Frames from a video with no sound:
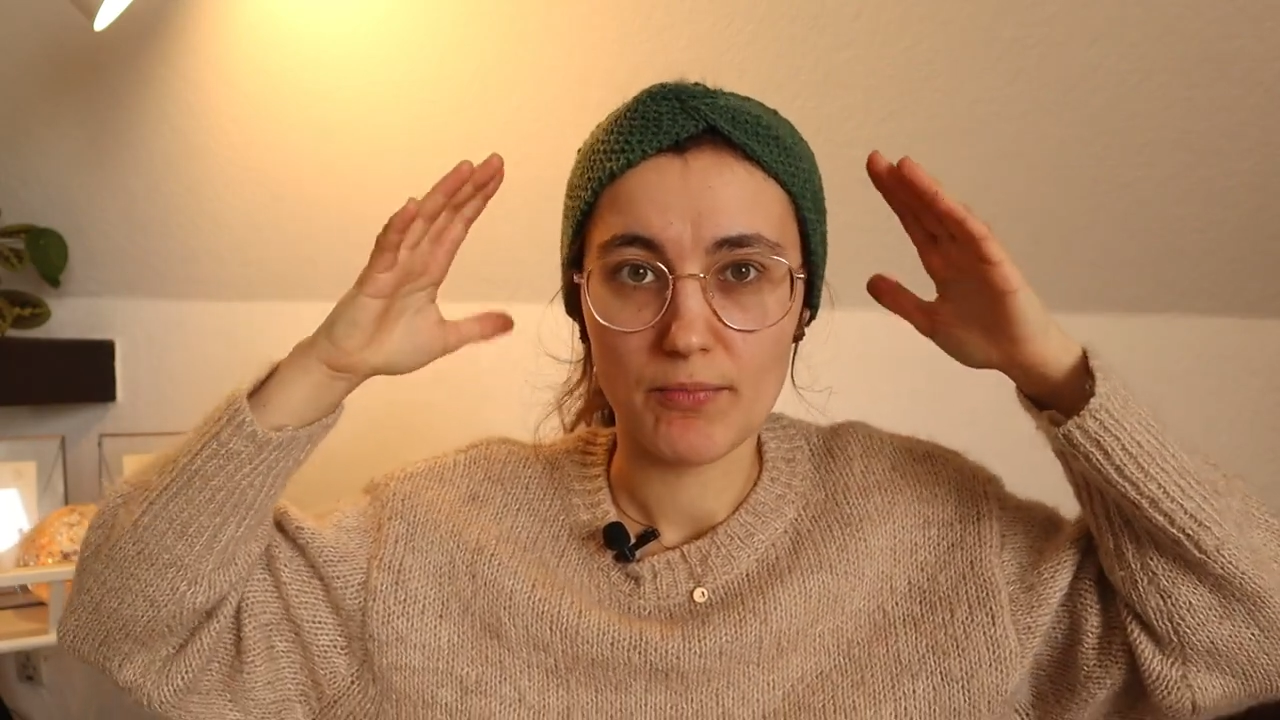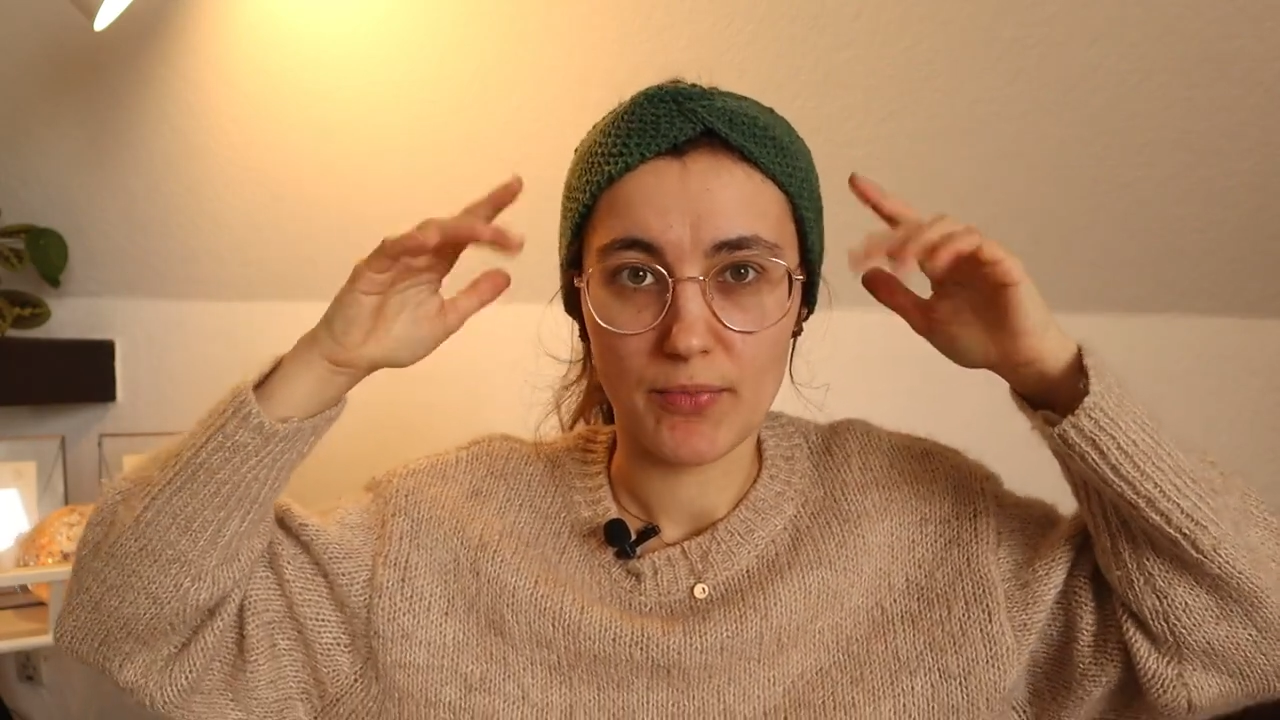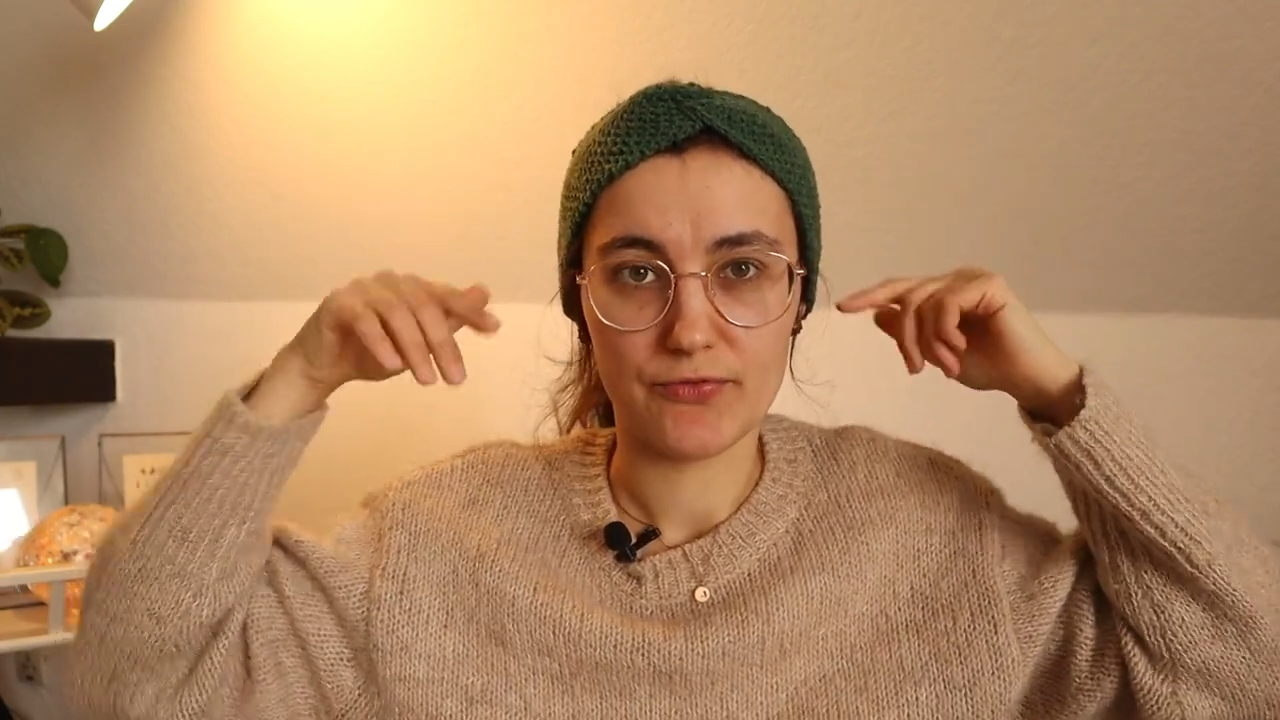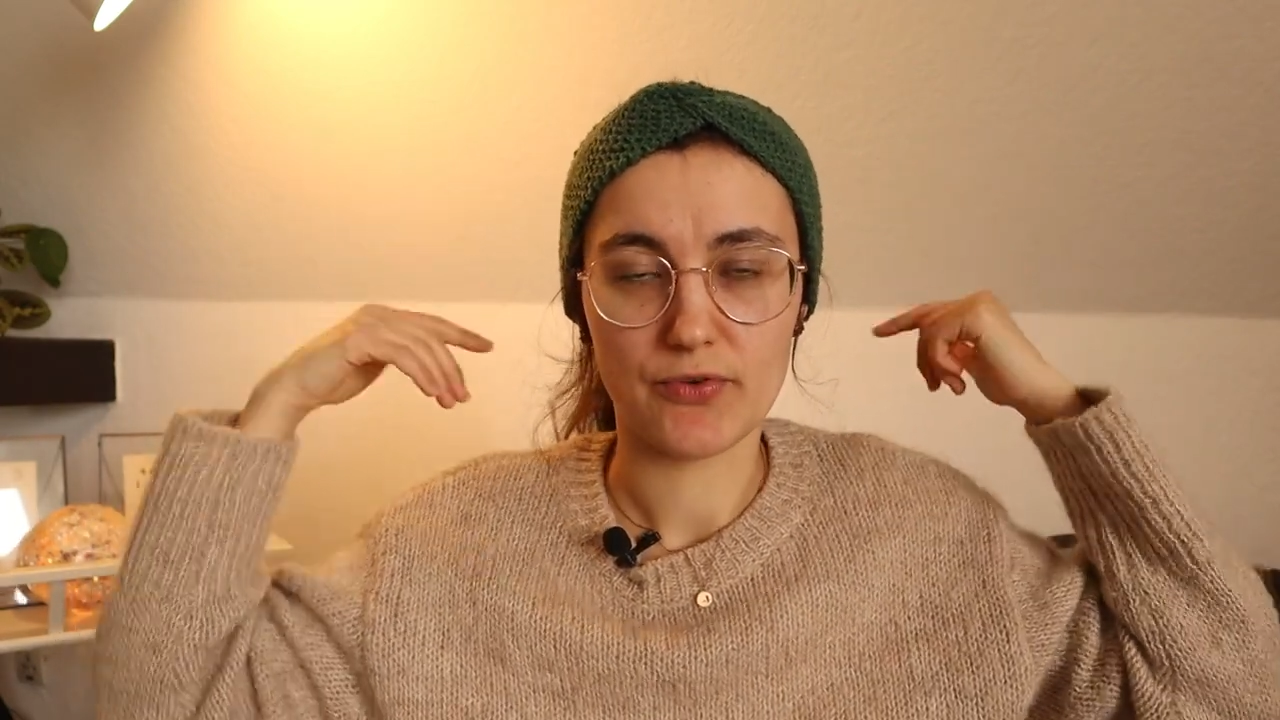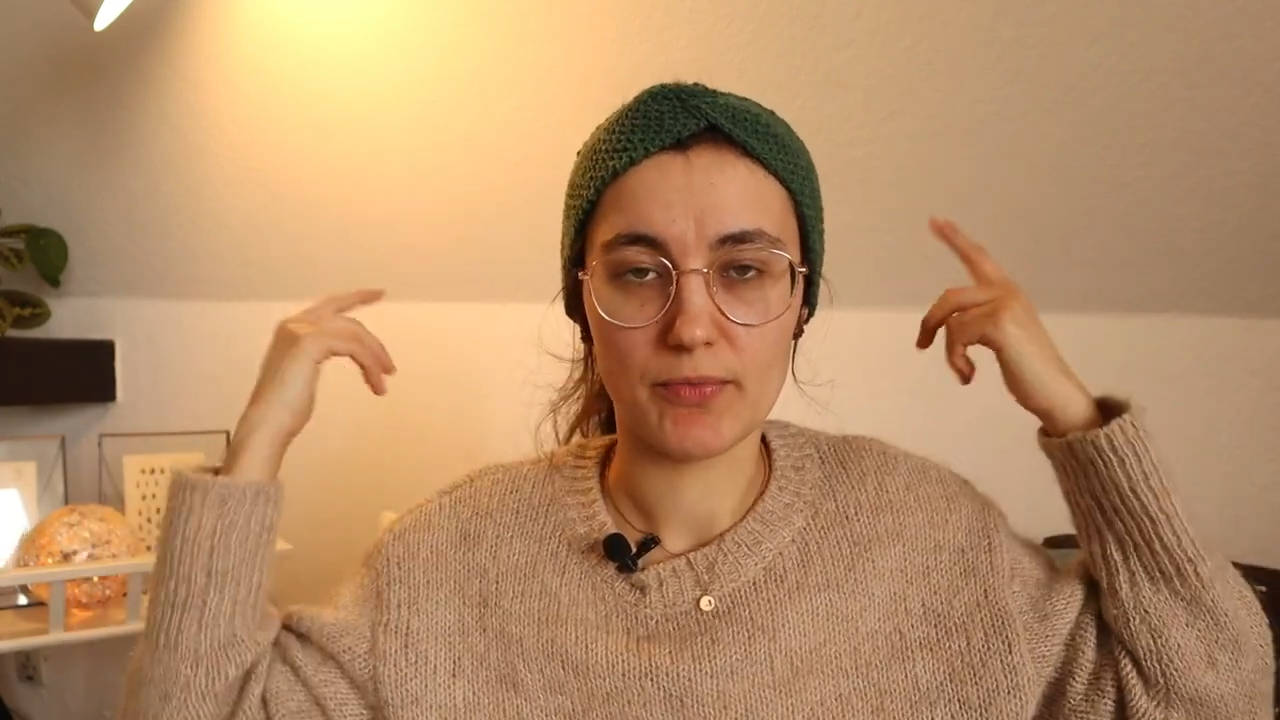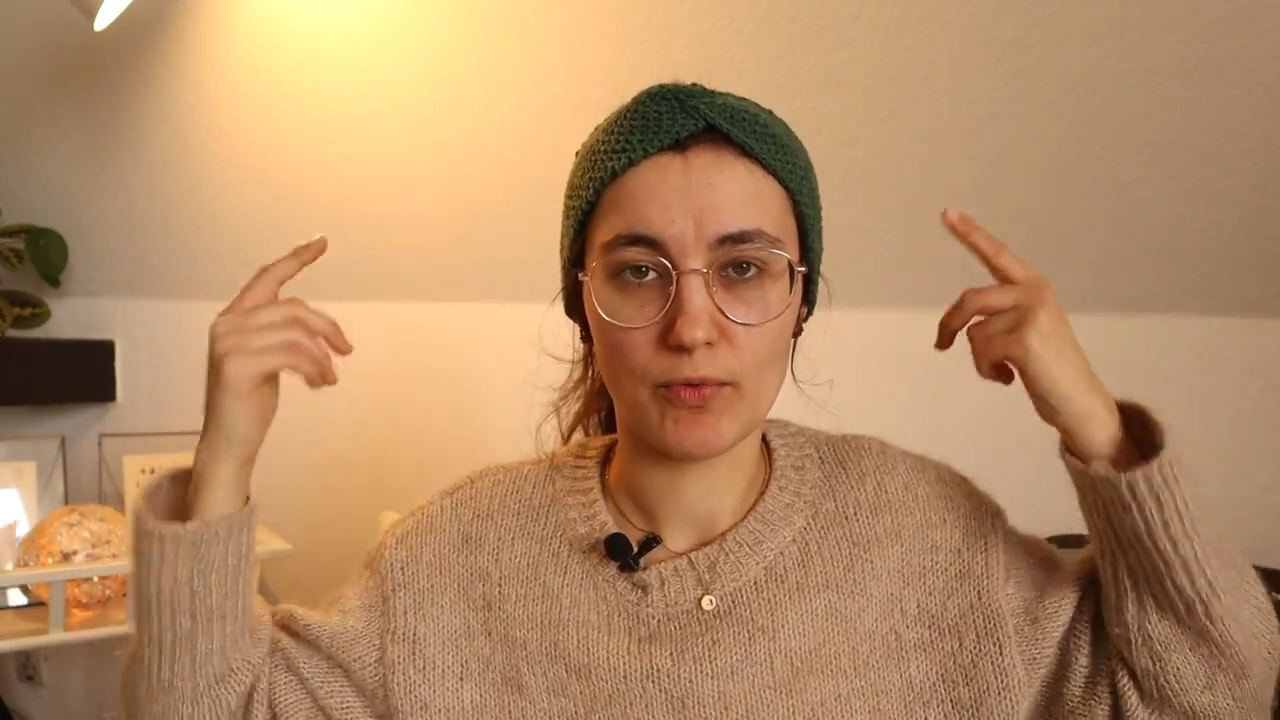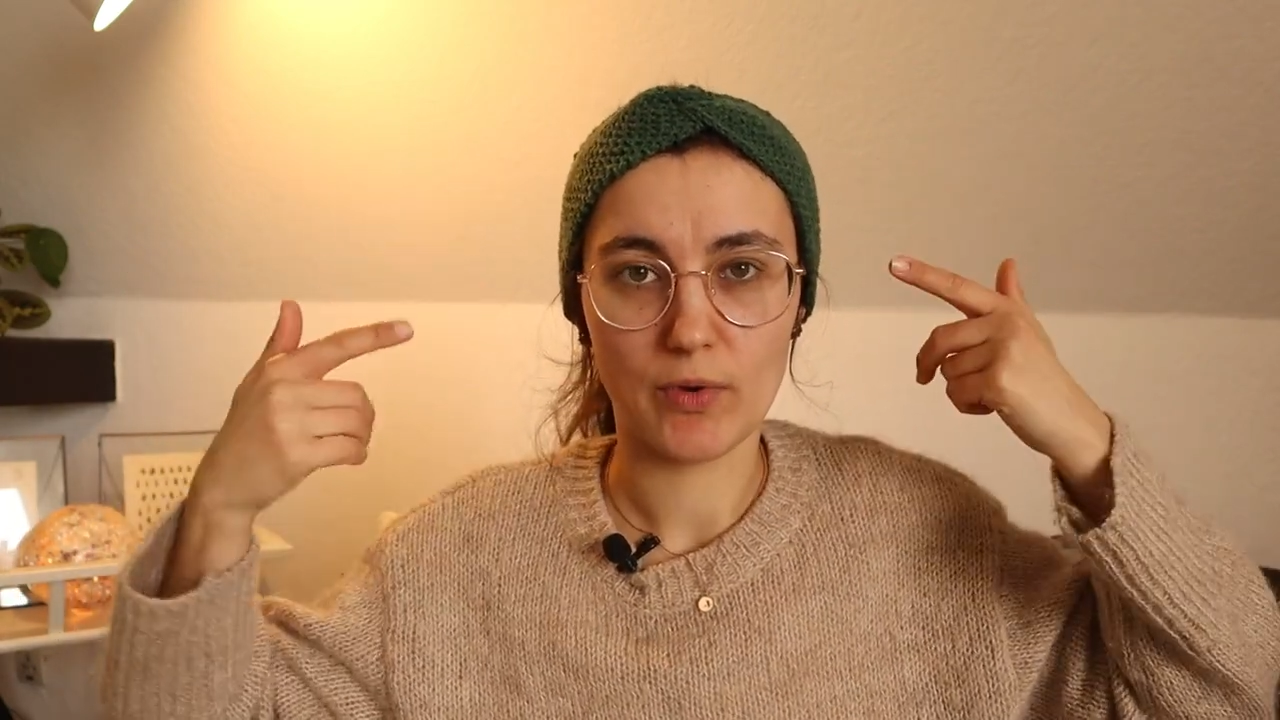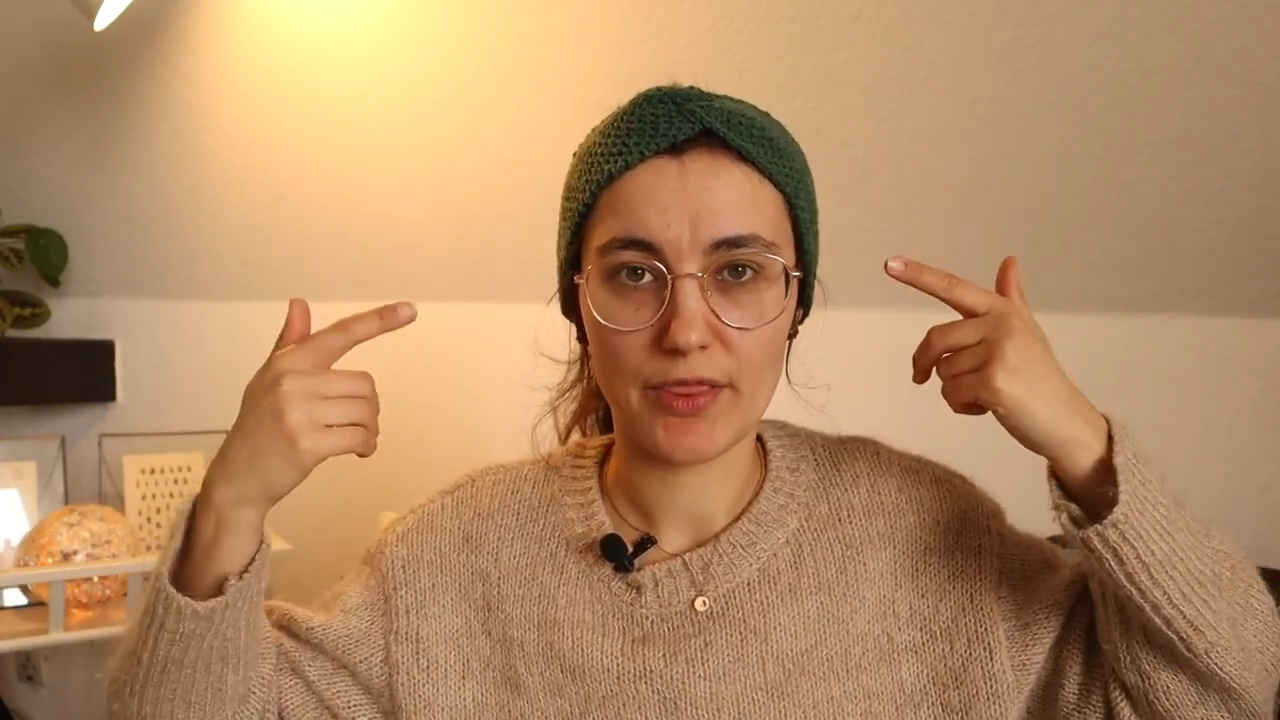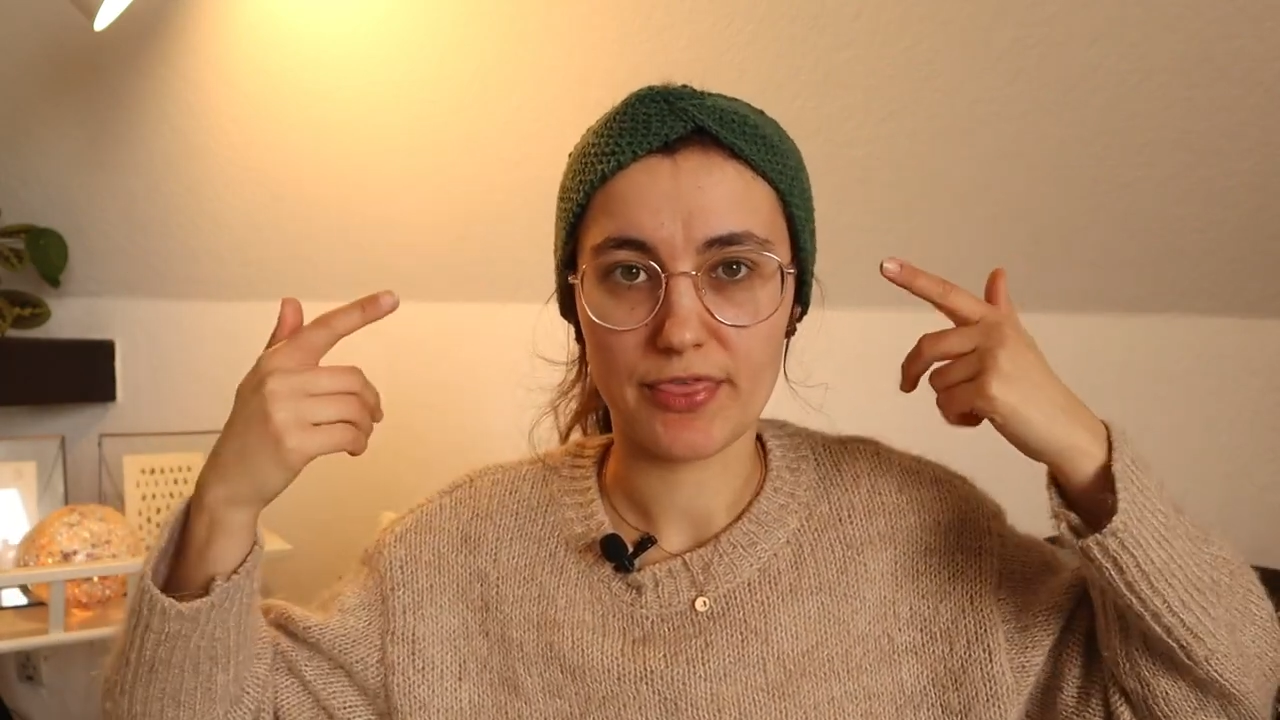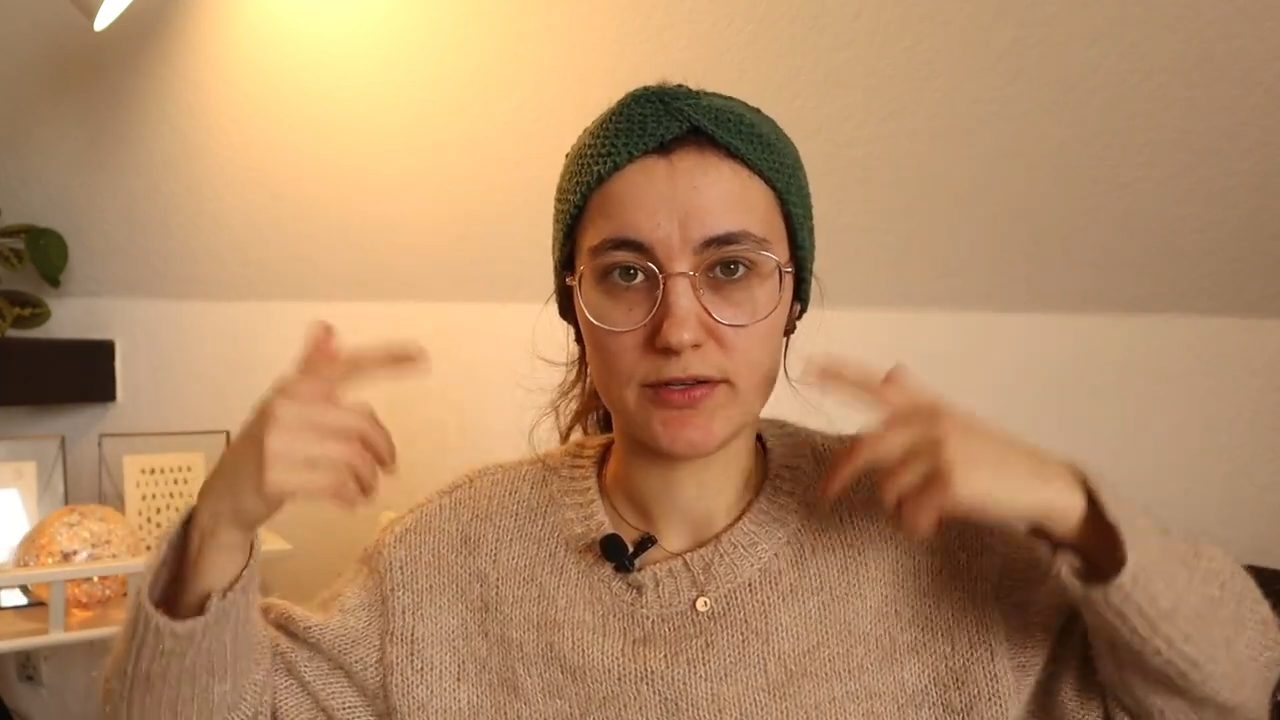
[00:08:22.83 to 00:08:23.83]
but from the
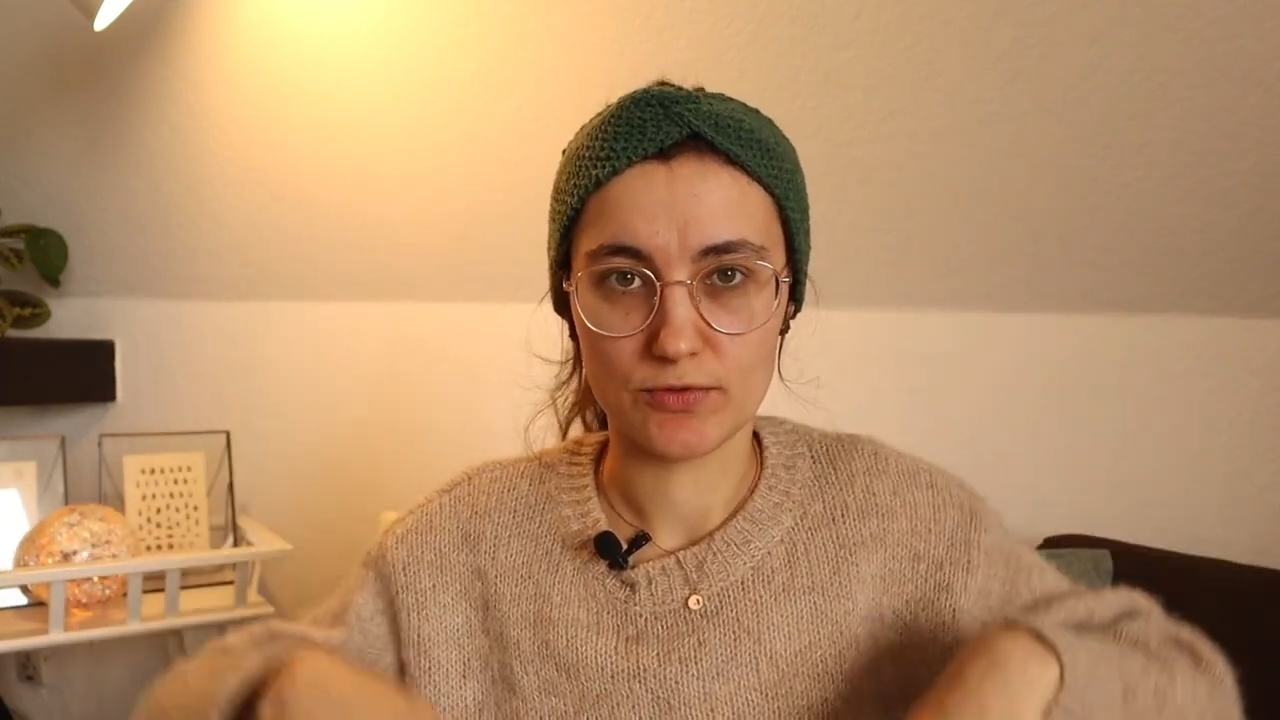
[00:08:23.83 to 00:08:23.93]
width